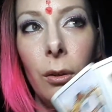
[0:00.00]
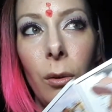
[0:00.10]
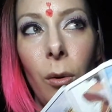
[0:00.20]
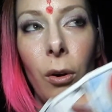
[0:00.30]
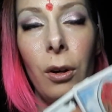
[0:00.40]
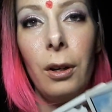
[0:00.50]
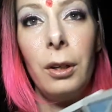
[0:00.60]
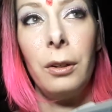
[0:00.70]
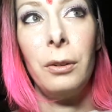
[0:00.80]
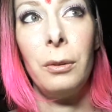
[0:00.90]
or
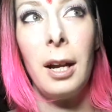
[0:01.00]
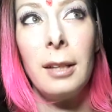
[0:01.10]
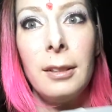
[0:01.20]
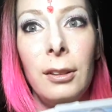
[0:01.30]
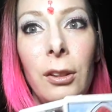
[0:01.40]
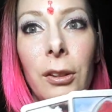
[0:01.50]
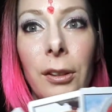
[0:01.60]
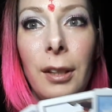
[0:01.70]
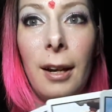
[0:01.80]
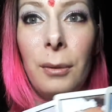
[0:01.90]
who hasn't
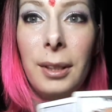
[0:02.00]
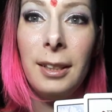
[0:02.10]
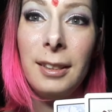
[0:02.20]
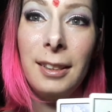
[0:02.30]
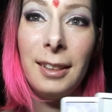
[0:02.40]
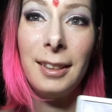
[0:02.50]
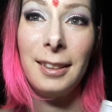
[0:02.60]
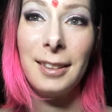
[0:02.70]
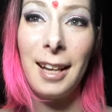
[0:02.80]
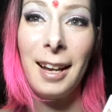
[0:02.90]
learned how easy it
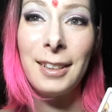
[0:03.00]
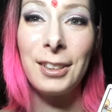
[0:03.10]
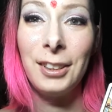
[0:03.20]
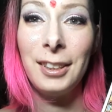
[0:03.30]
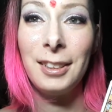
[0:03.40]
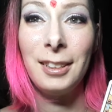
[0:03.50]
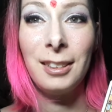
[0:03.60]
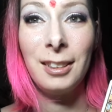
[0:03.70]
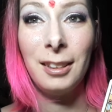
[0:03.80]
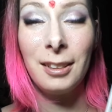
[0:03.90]
is actually to
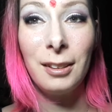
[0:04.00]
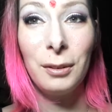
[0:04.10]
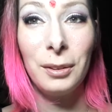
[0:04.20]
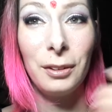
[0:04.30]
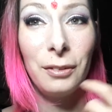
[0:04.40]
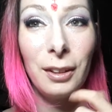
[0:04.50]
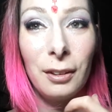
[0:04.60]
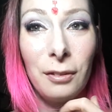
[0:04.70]
just listen to what the fuck the